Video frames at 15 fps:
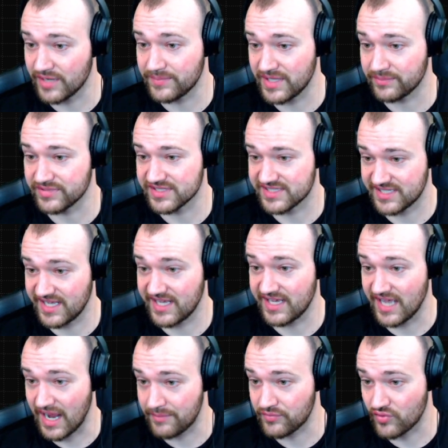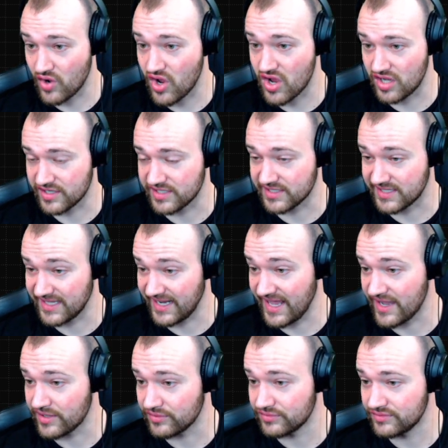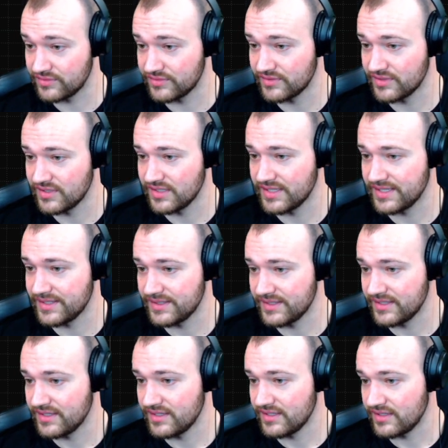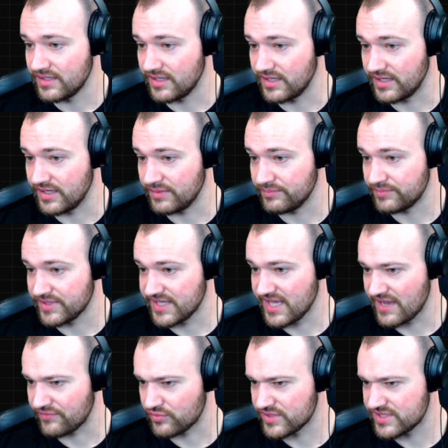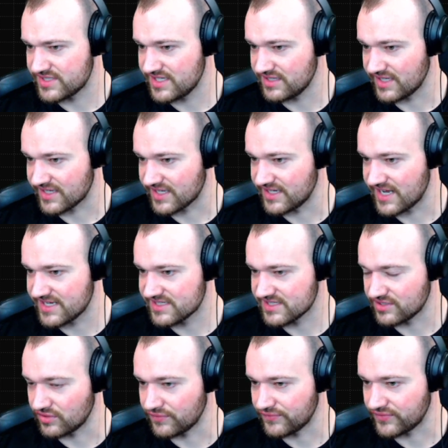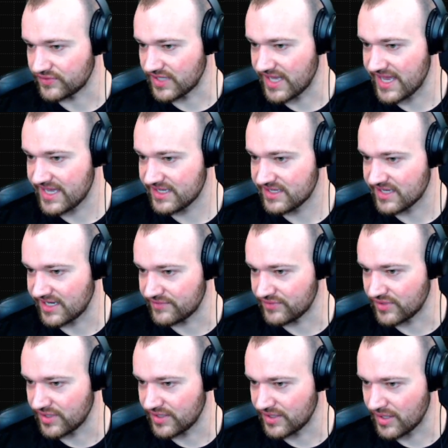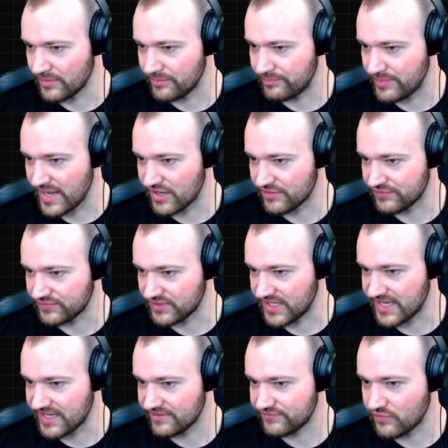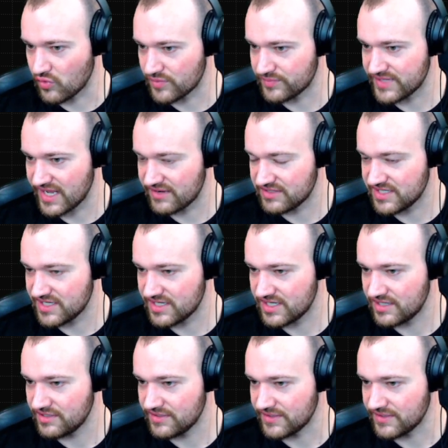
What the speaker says: be able to say I'm wrong and get out. But yeah, if we see like a nice little flag, kind of a bear flag form down here,